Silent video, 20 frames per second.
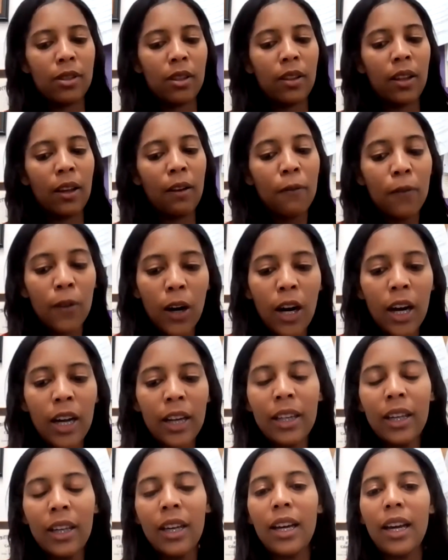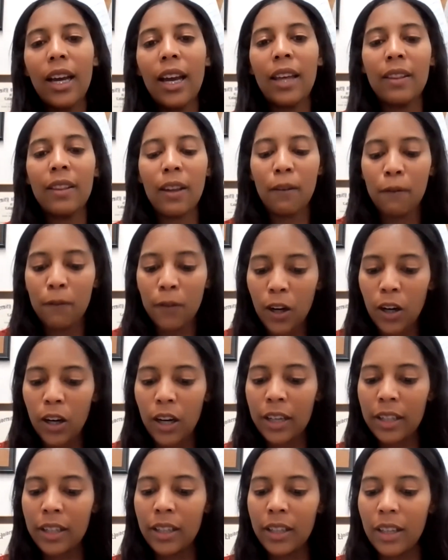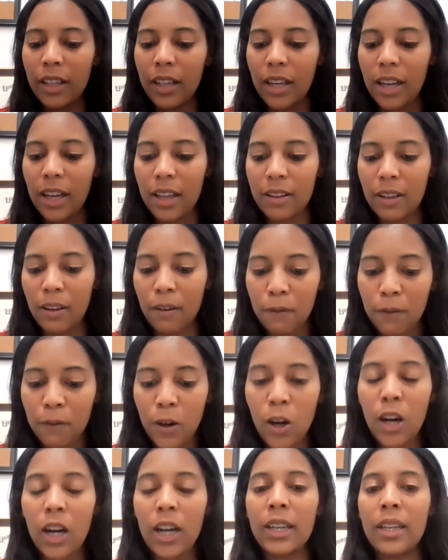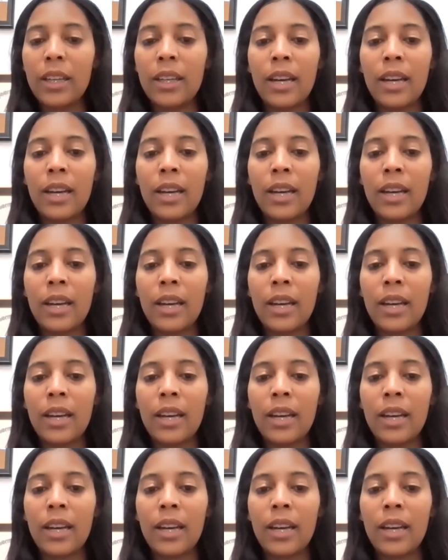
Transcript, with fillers: So they fought and they fought and they fought.